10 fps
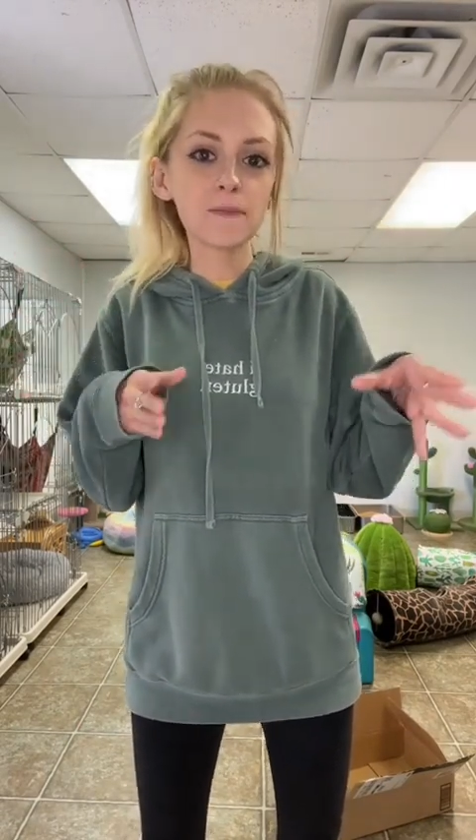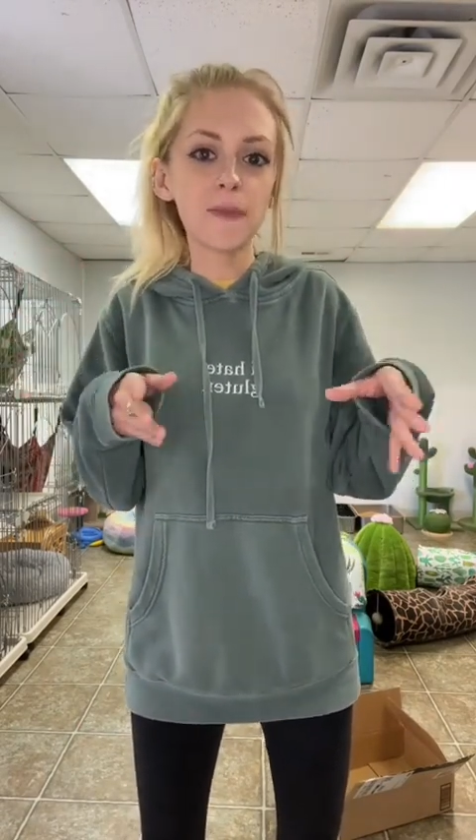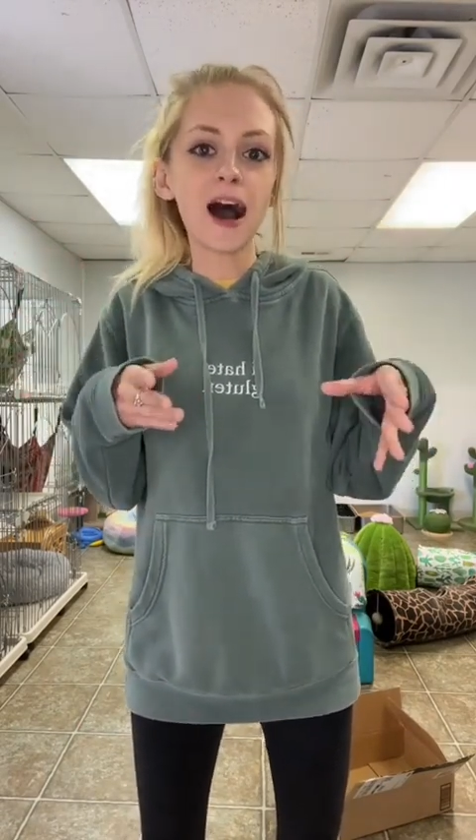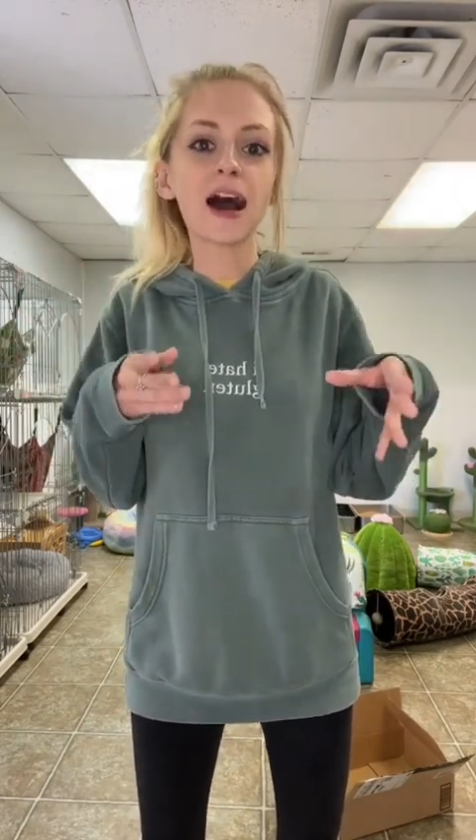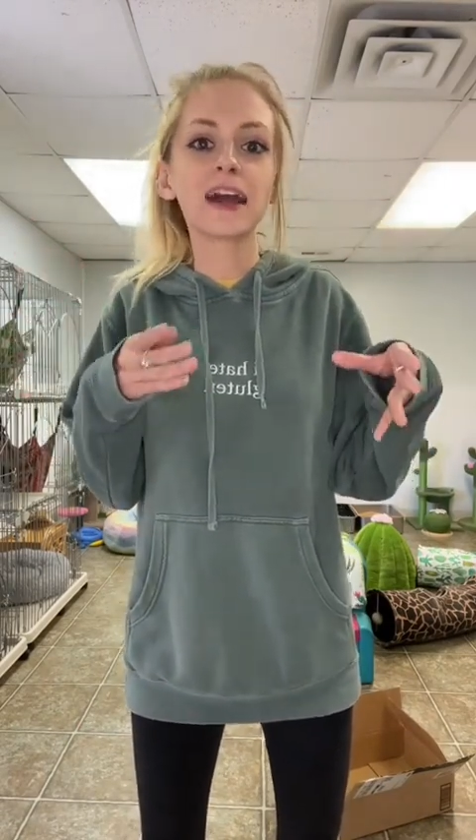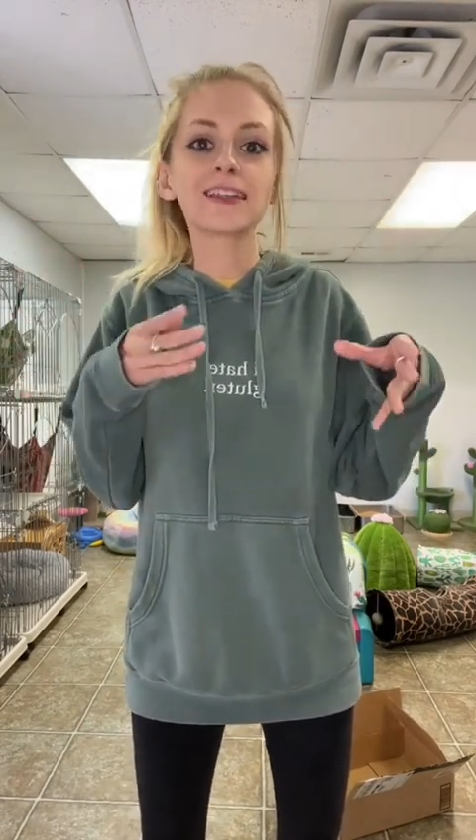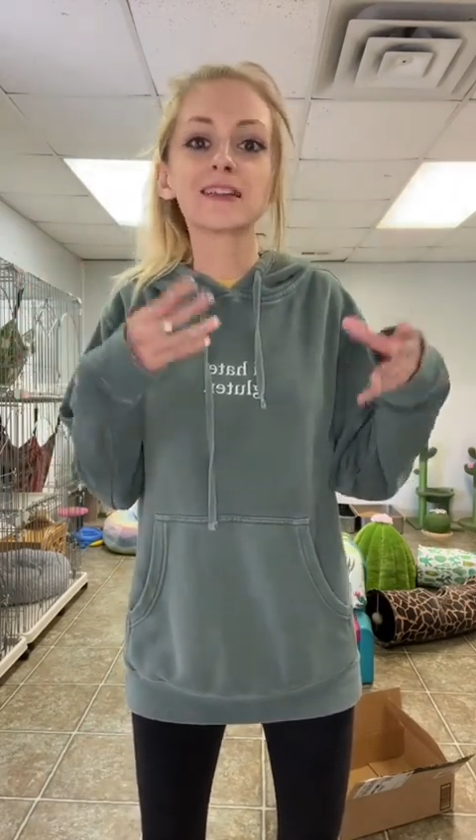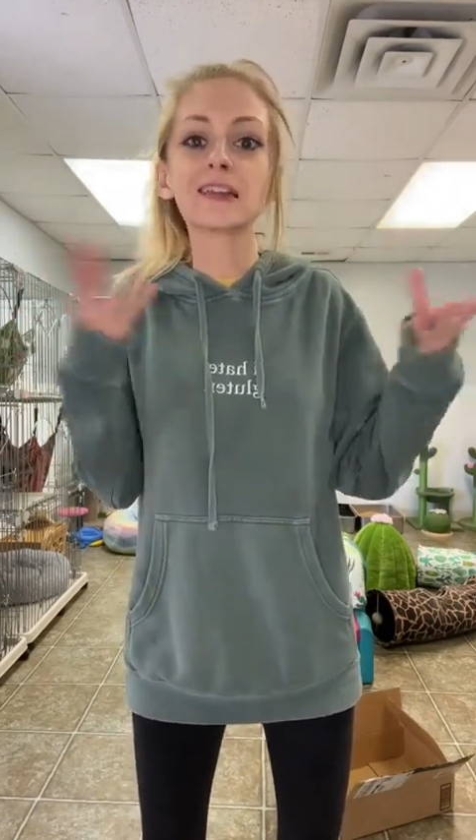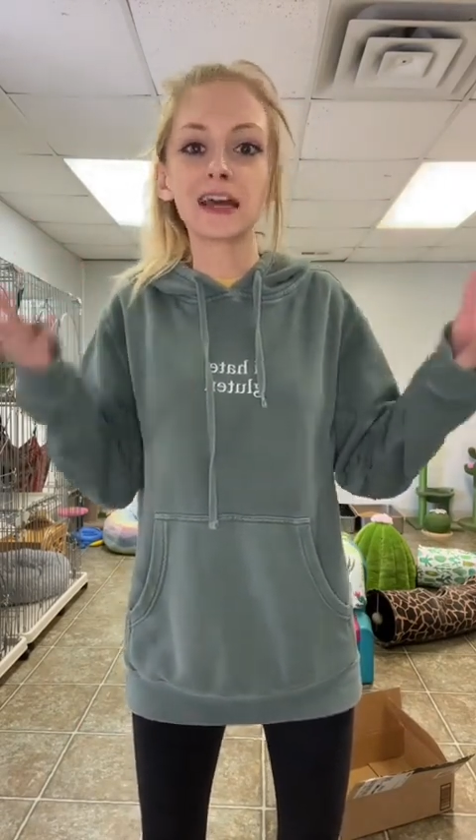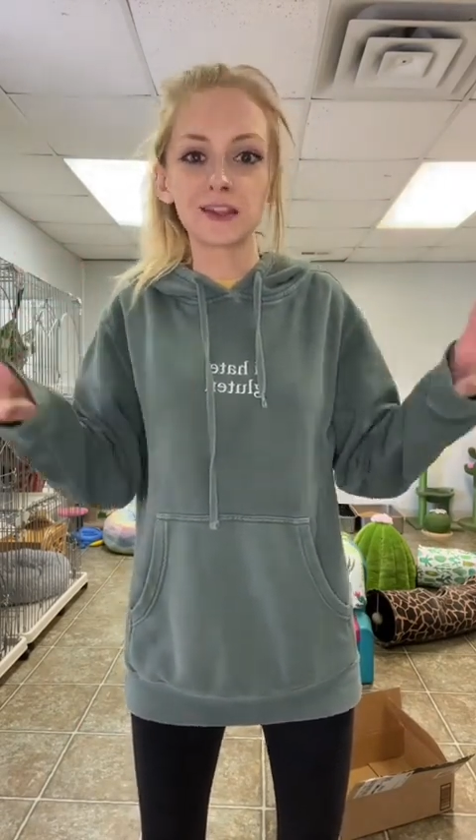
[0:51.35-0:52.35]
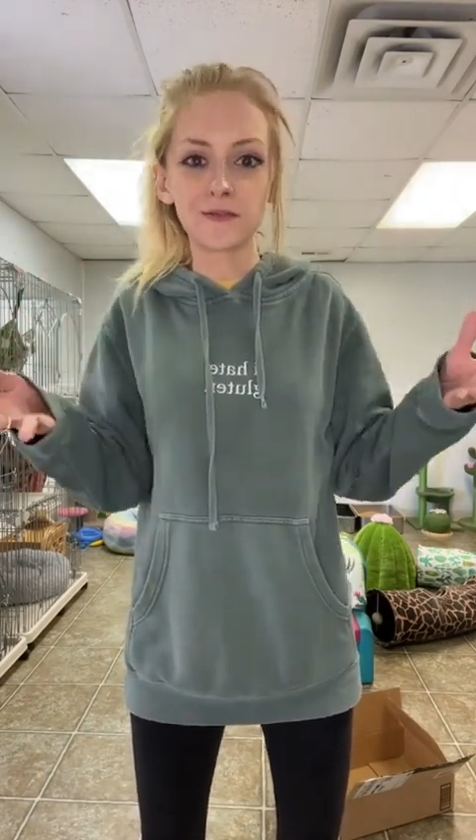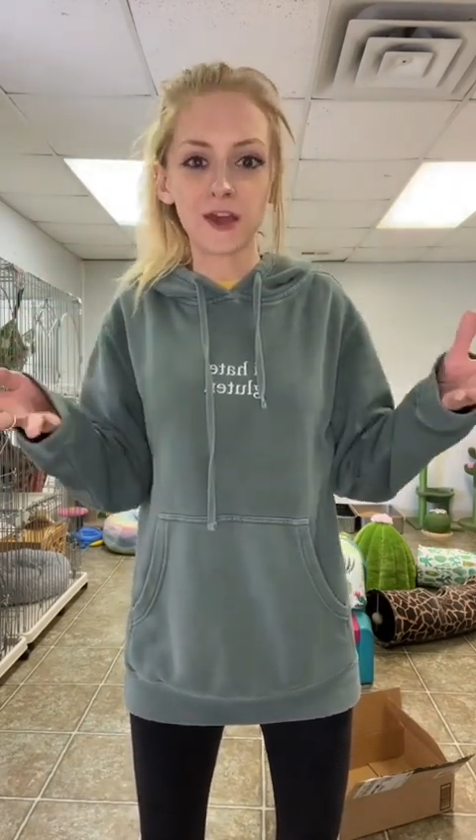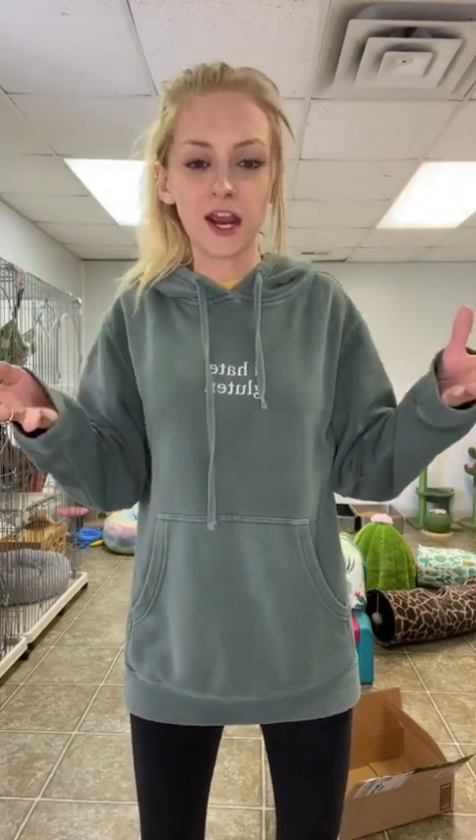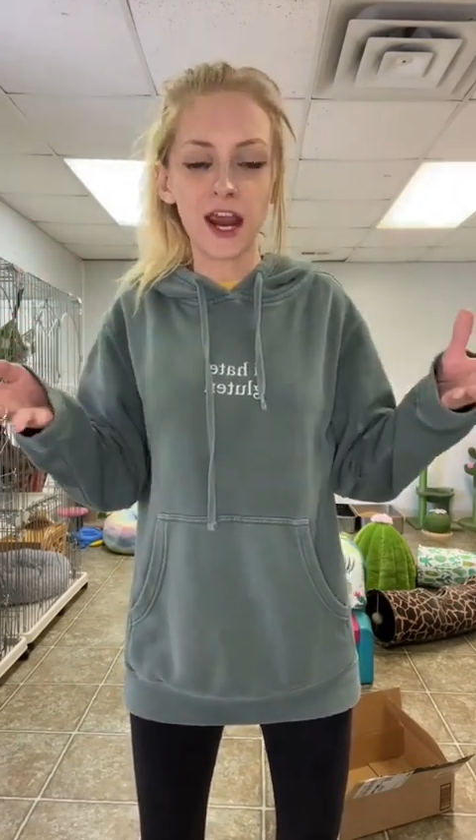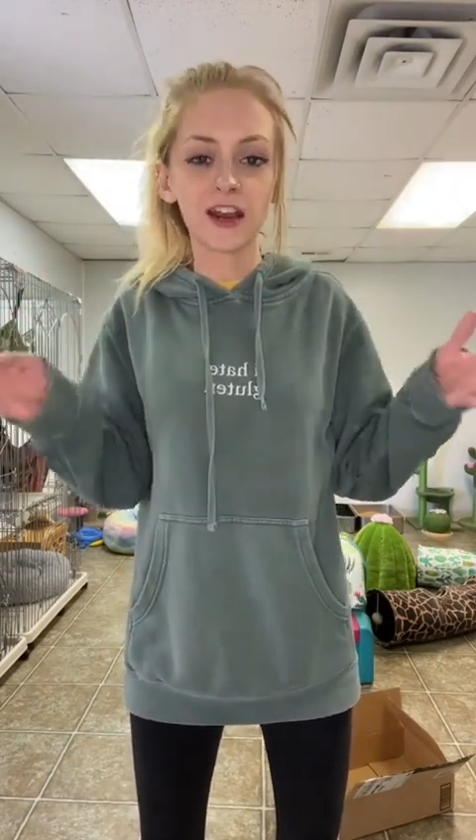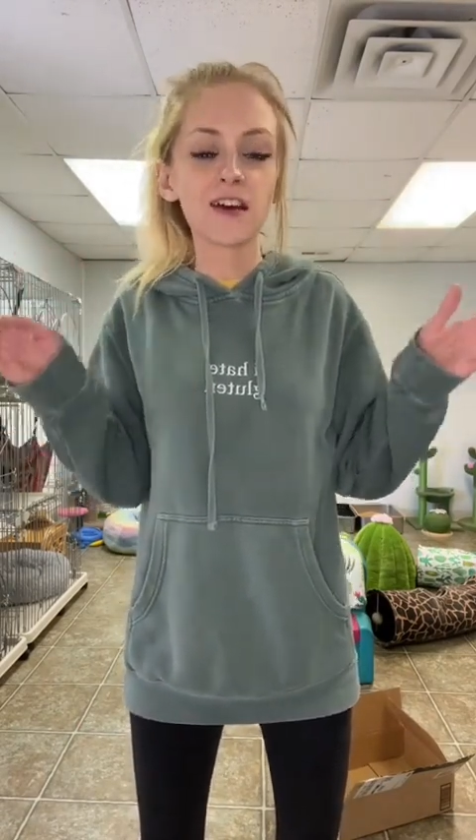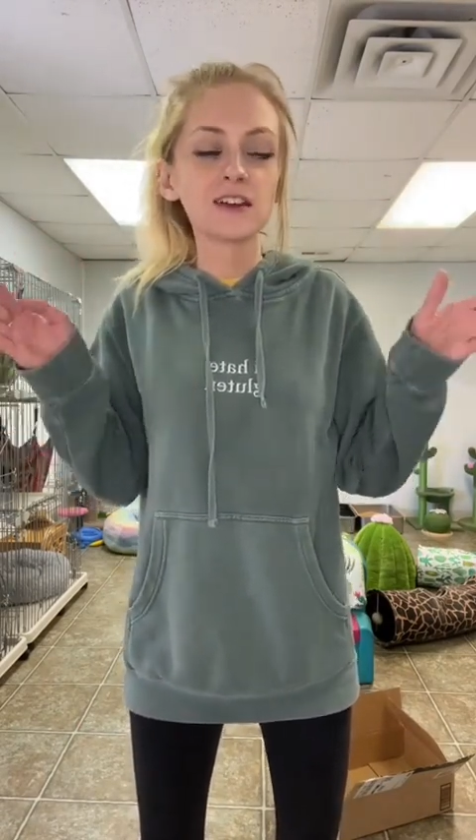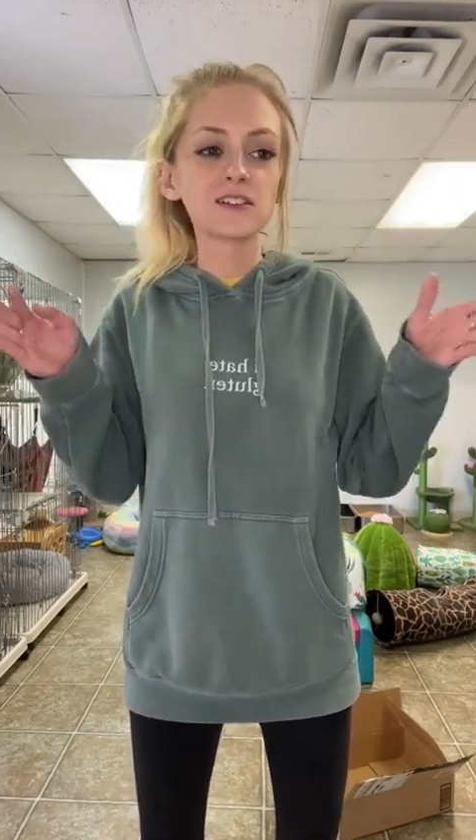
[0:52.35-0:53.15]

by the length of their hair.